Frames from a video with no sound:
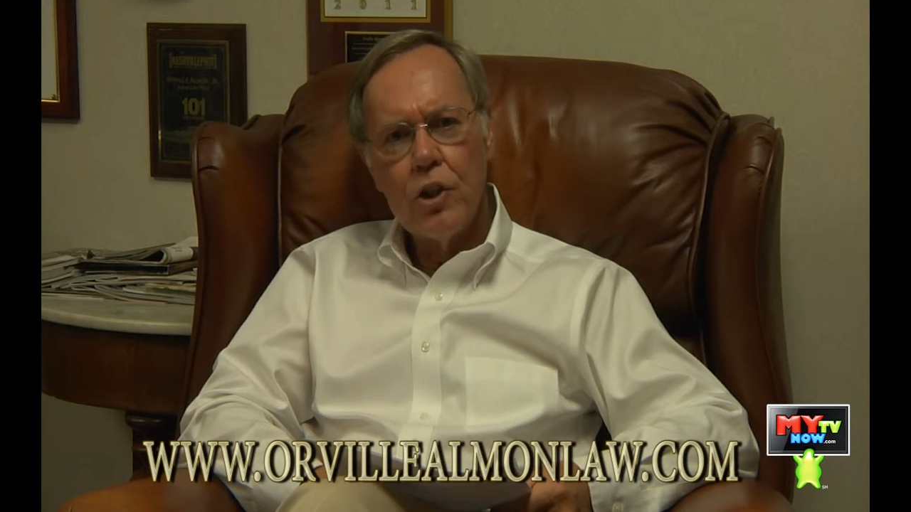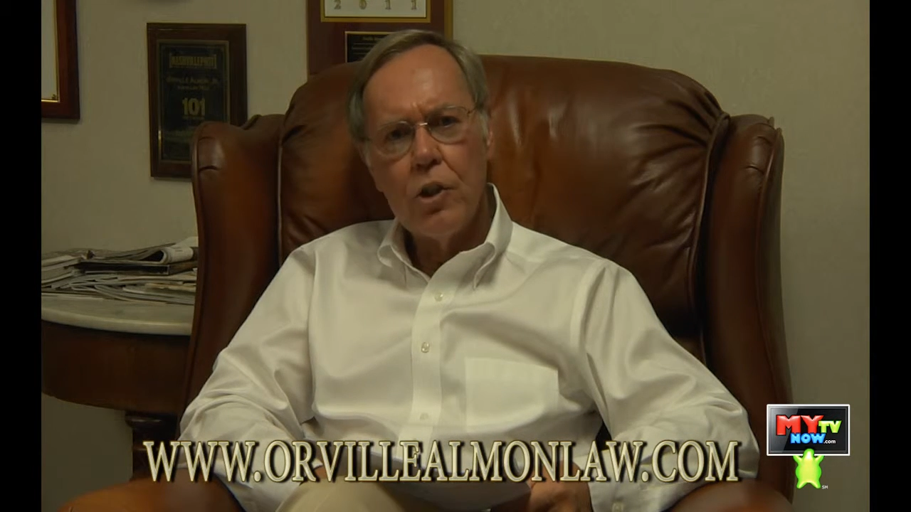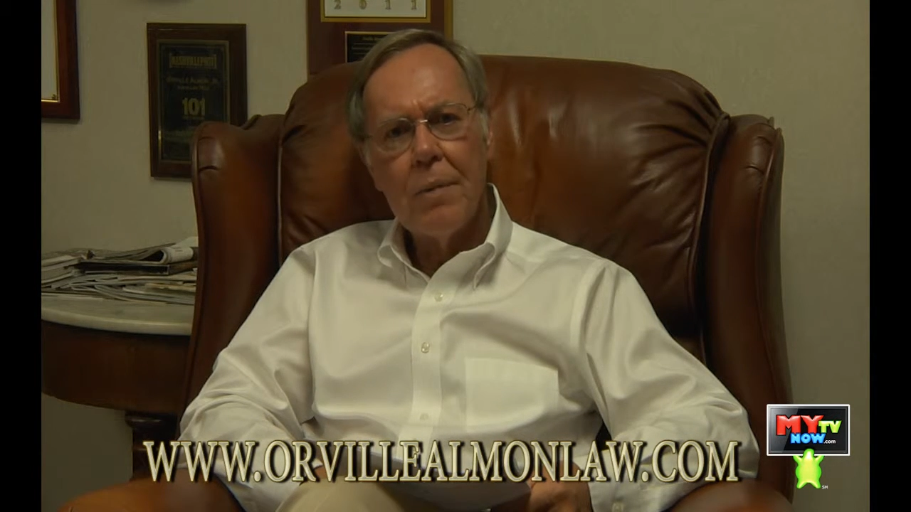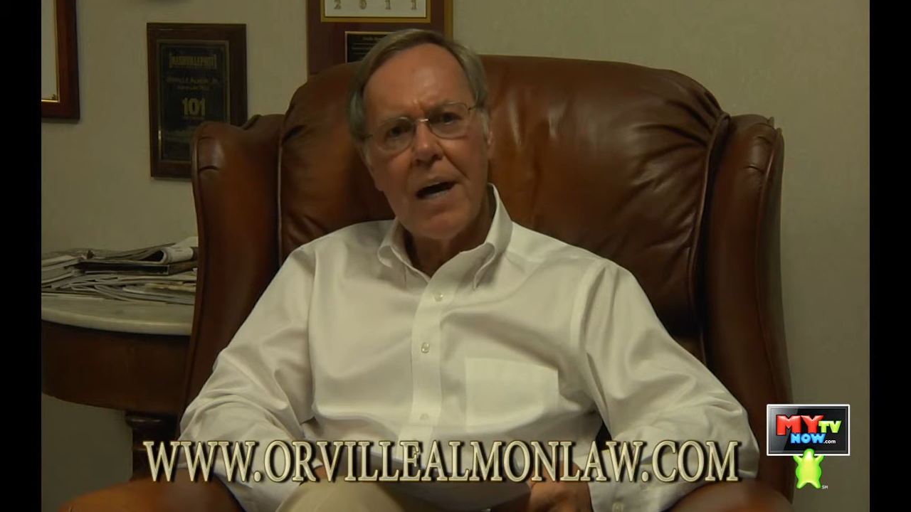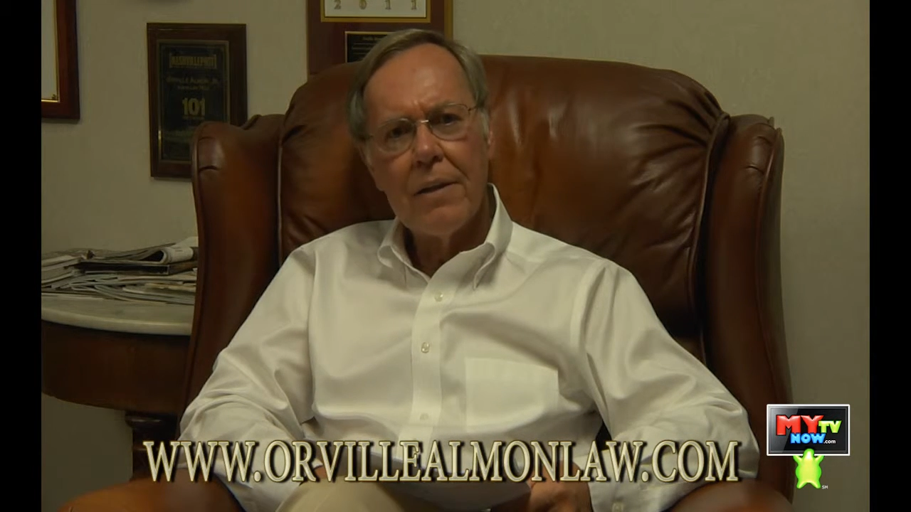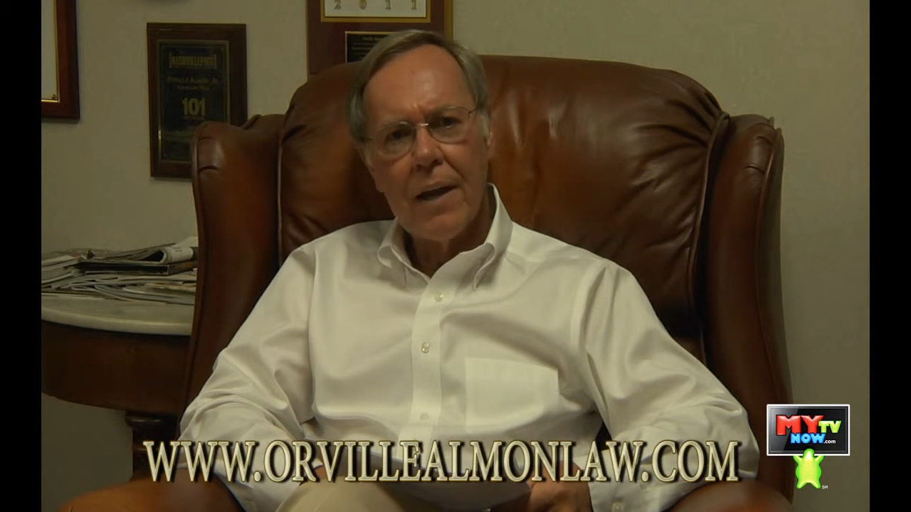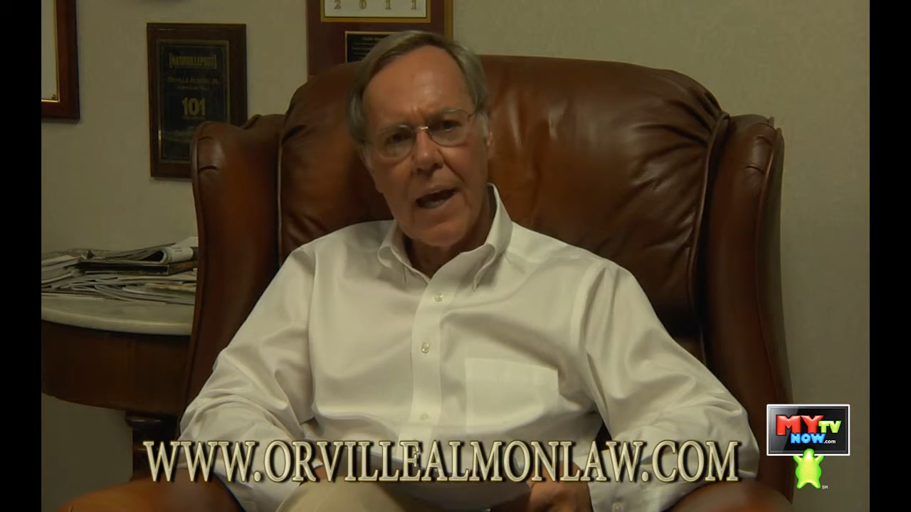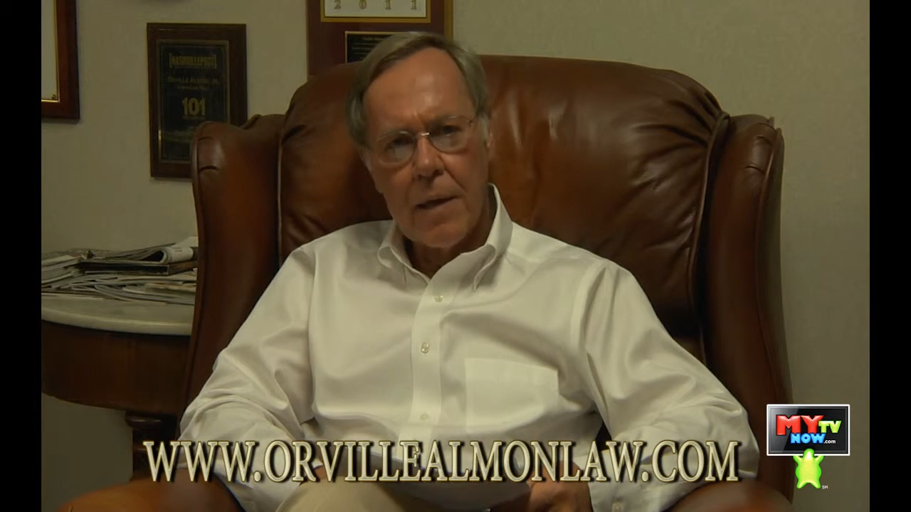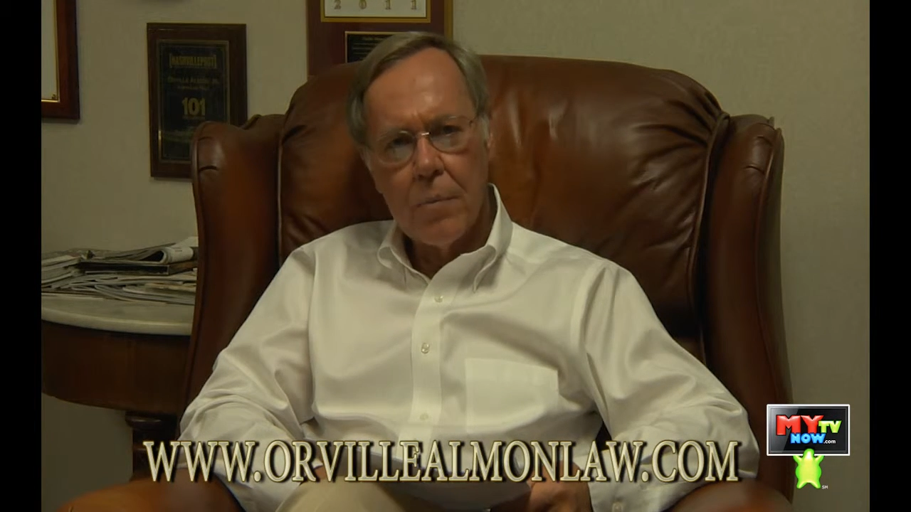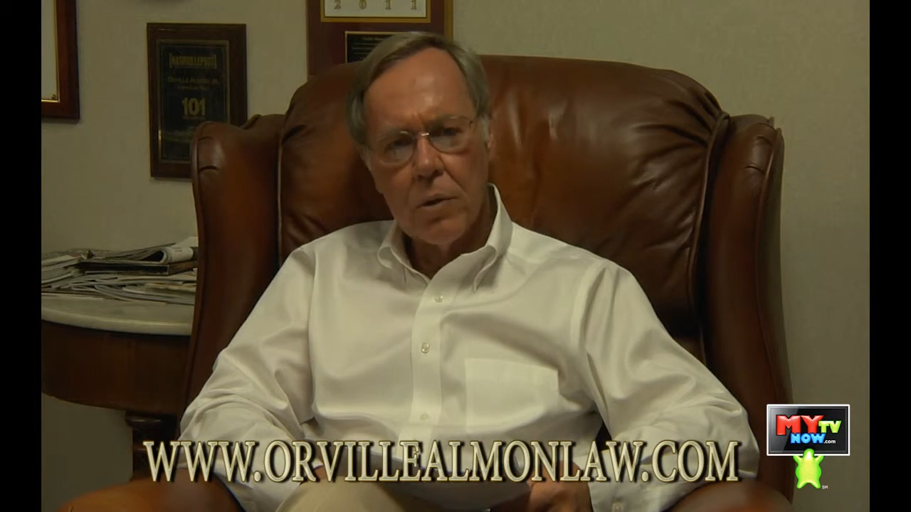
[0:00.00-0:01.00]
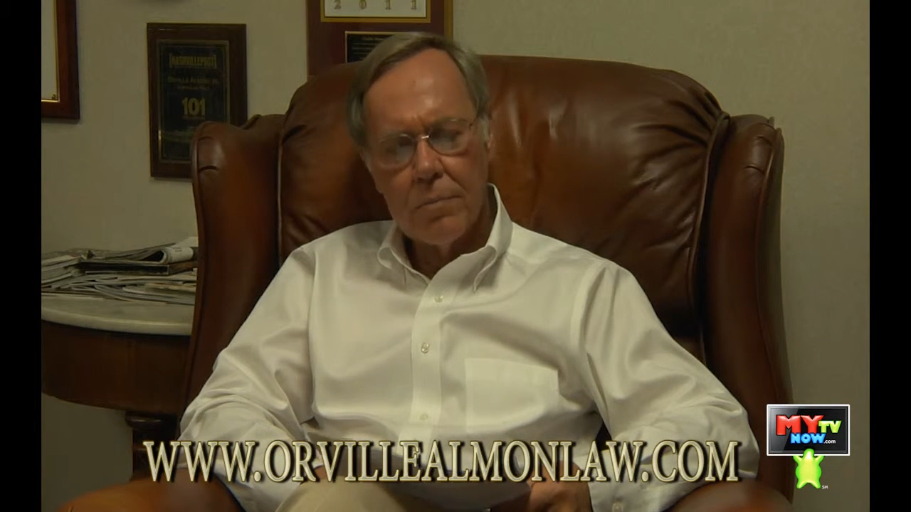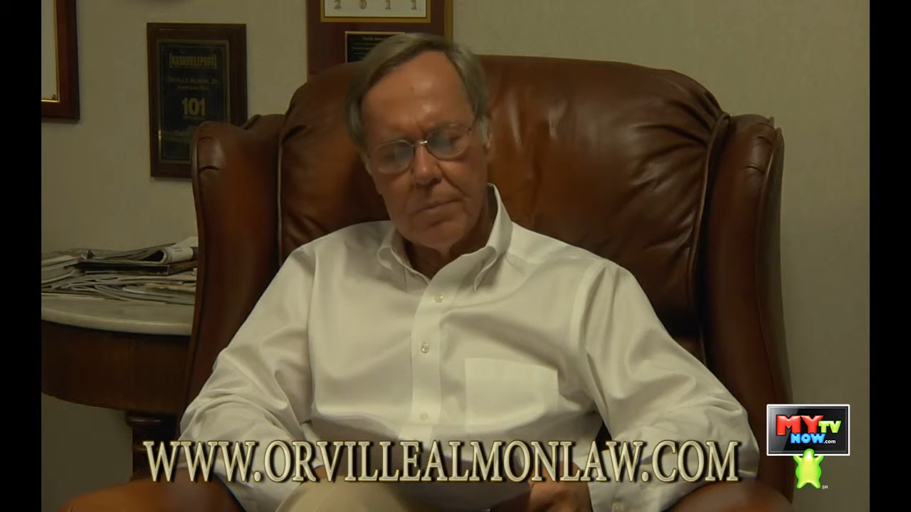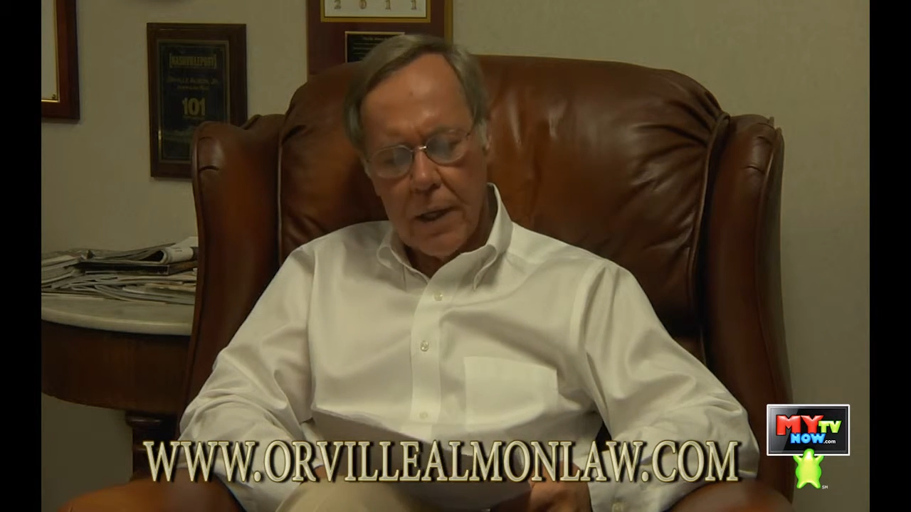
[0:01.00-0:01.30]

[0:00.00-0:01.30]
to by the label.